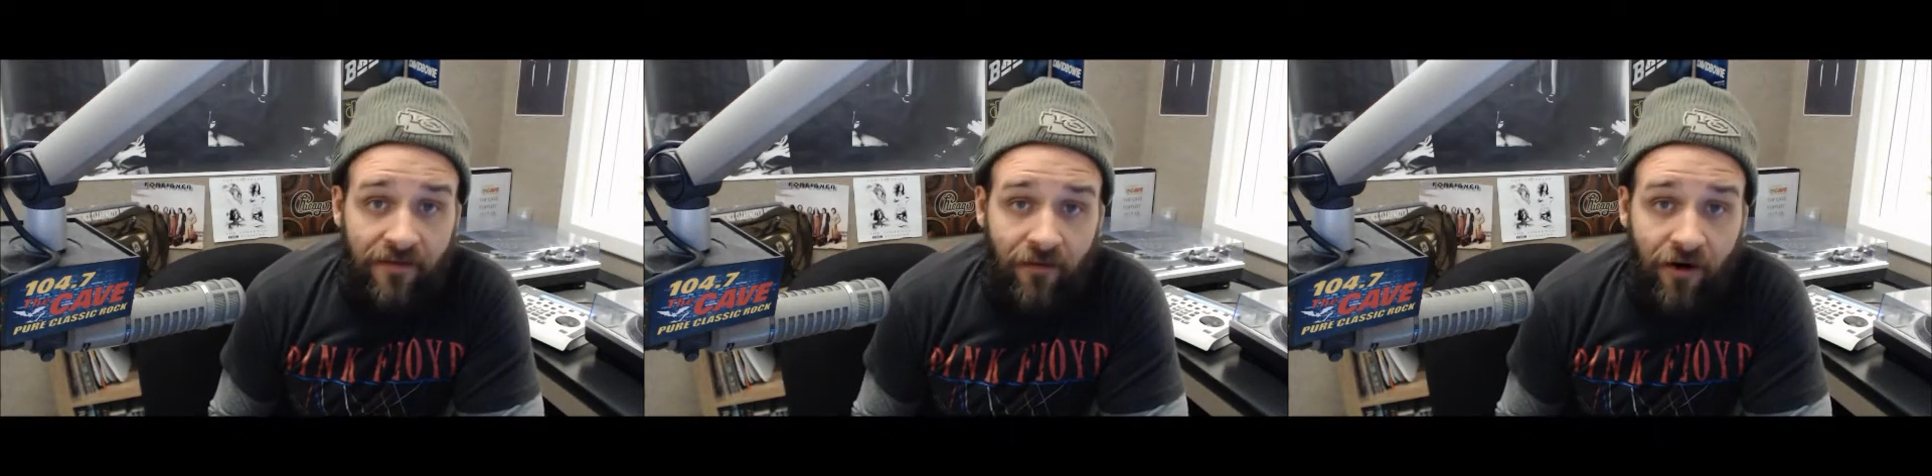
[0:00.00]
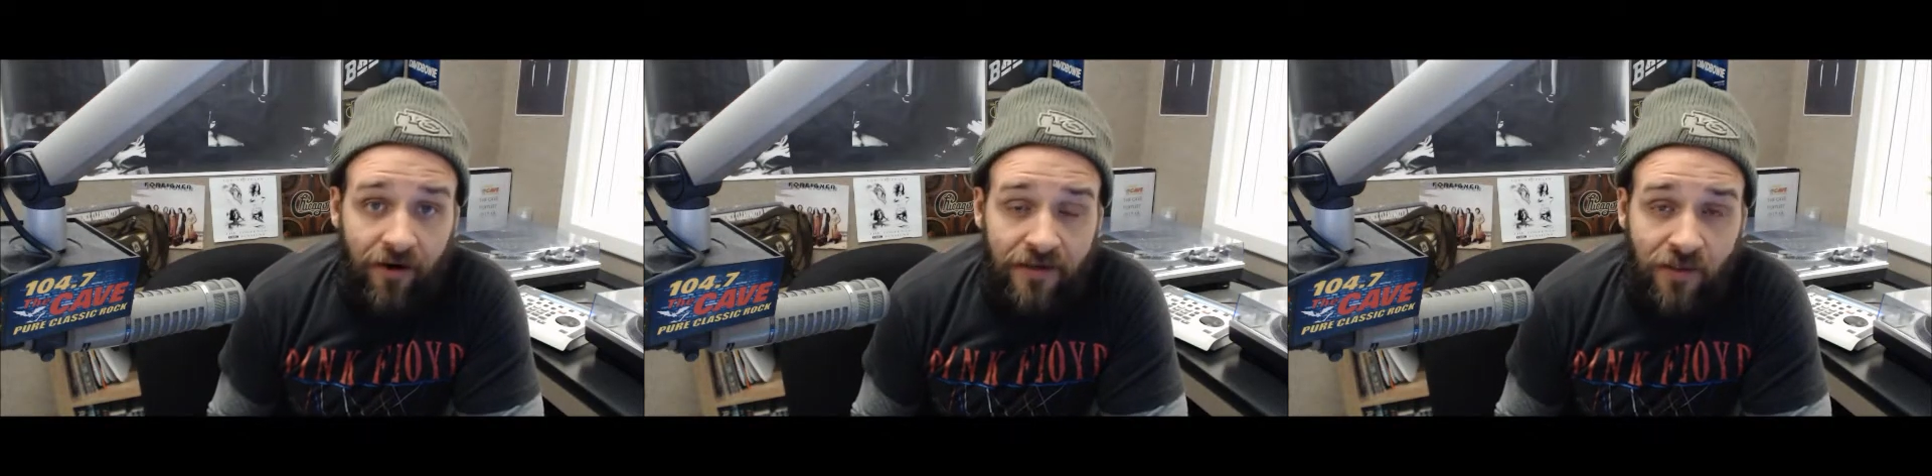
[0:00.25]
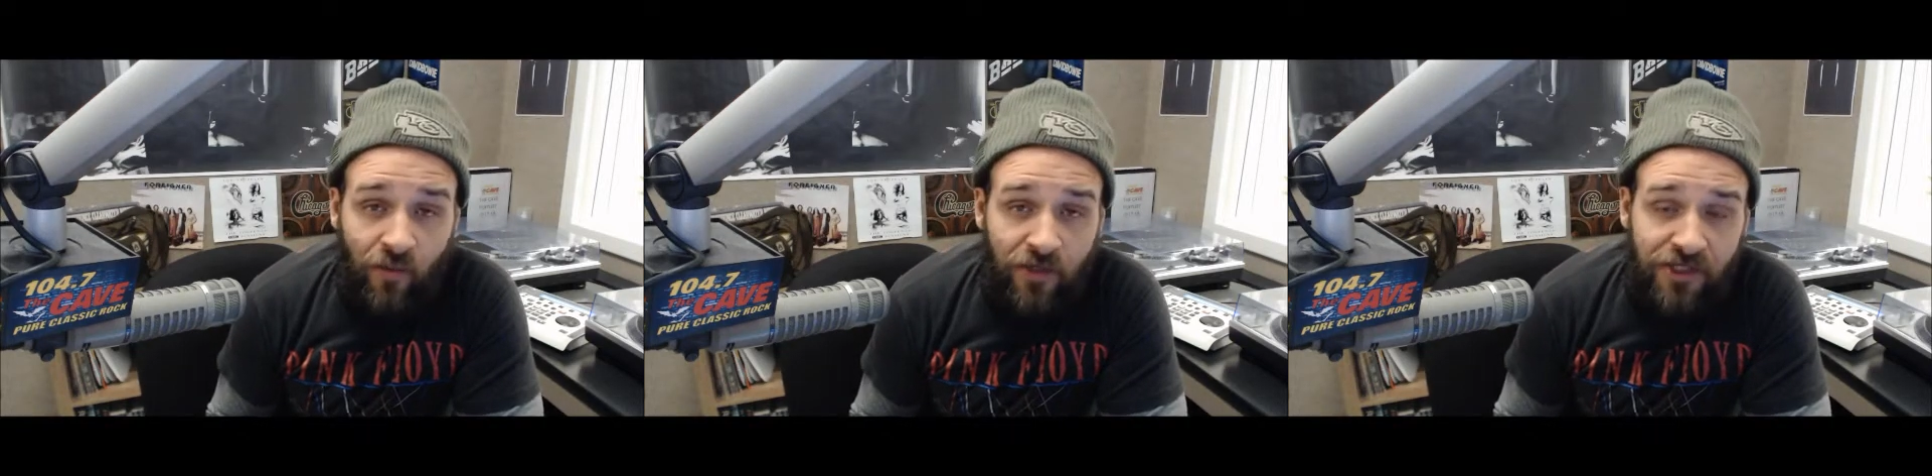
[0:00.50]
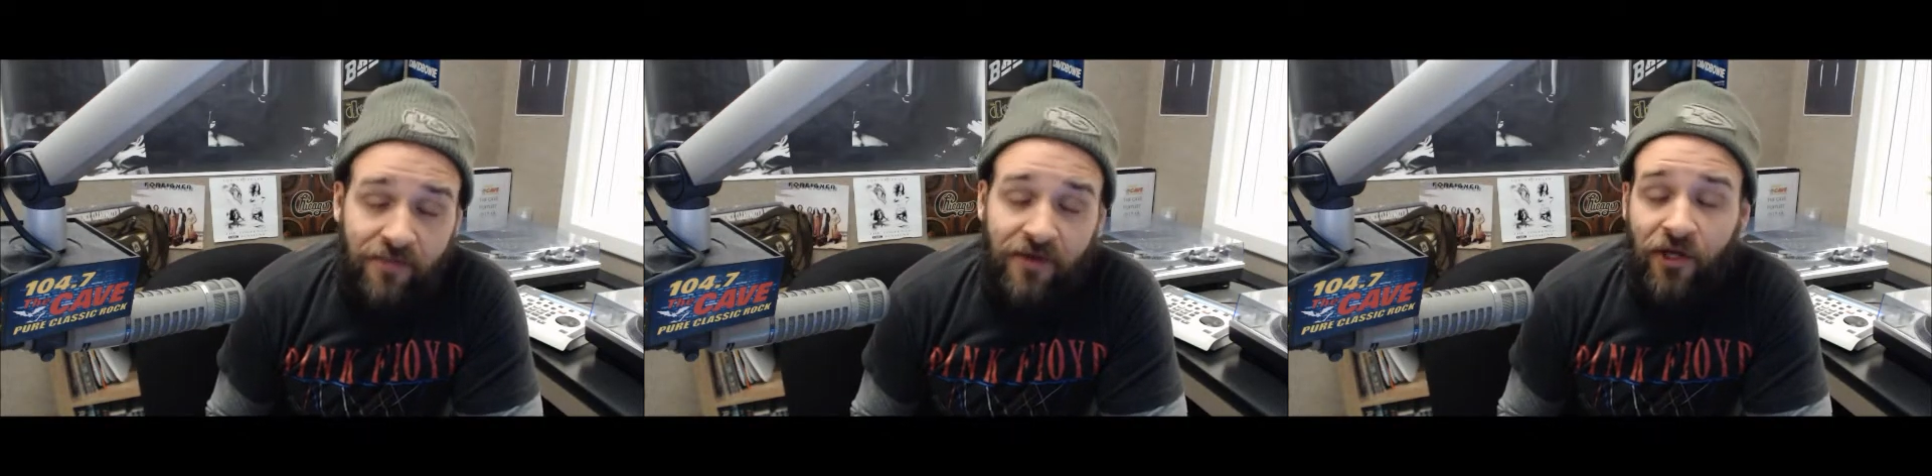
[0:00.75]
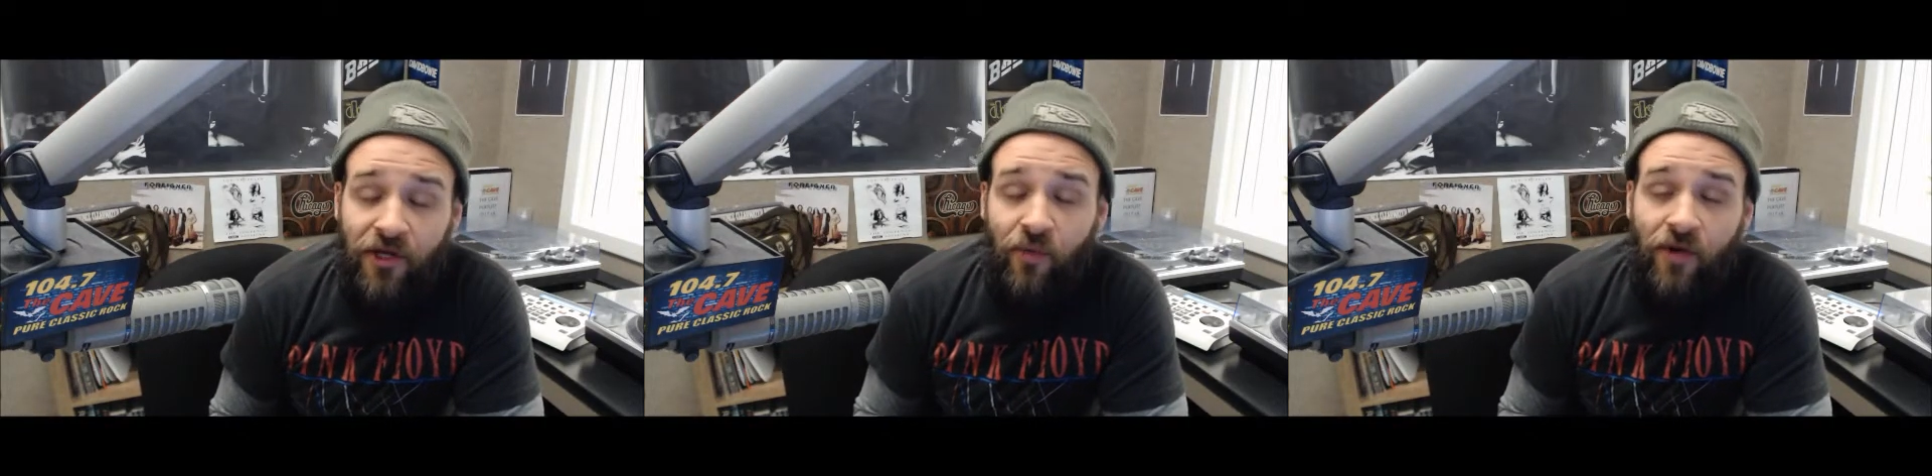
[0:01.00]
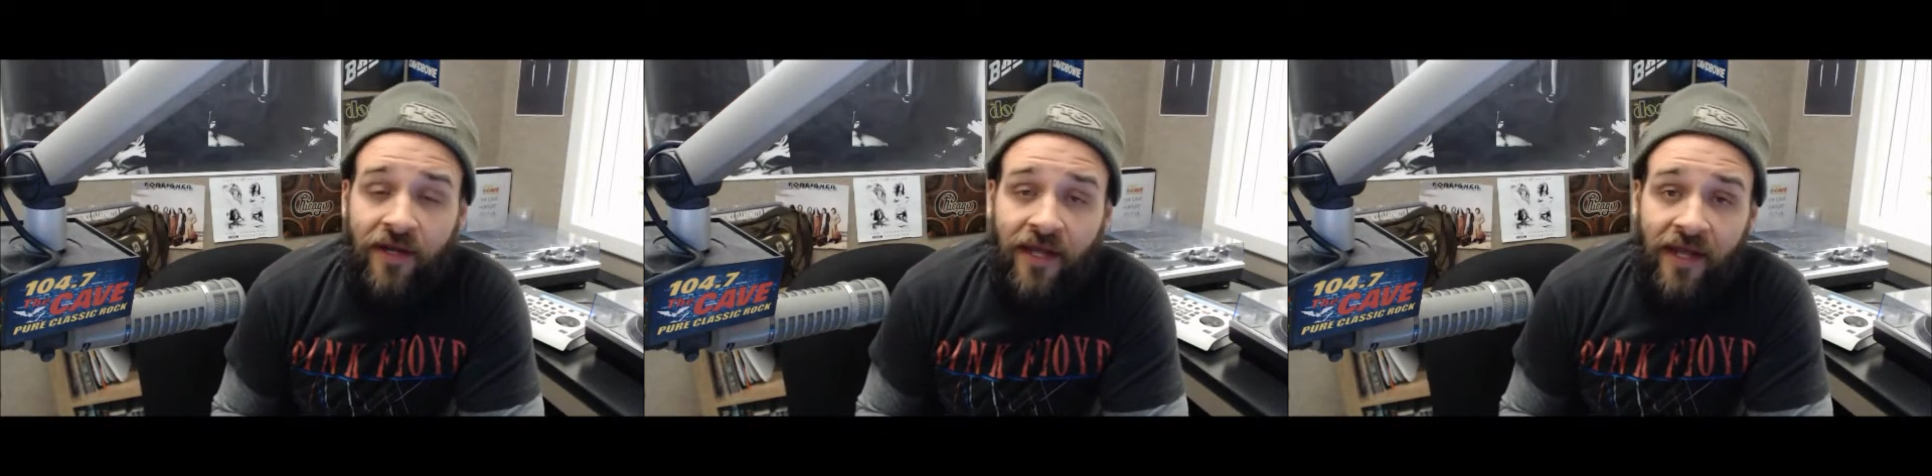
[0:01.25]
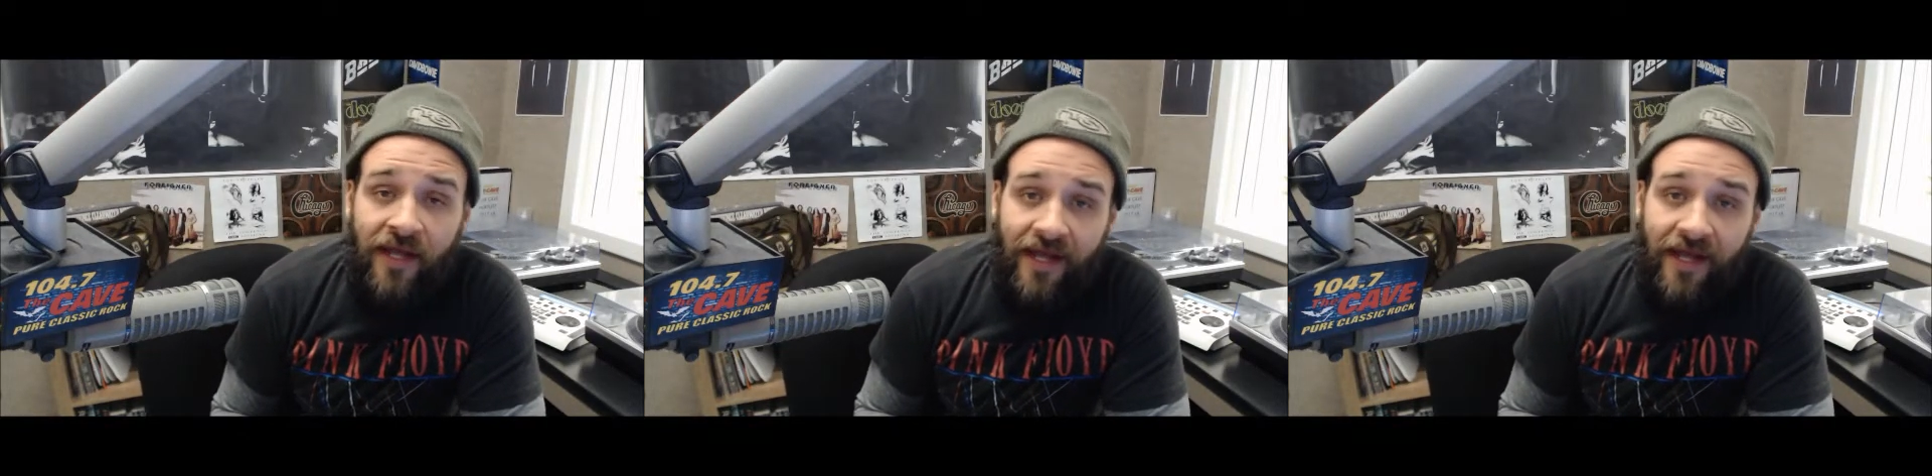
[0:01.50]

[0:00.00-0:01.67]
tomorrow, so wish him a good one.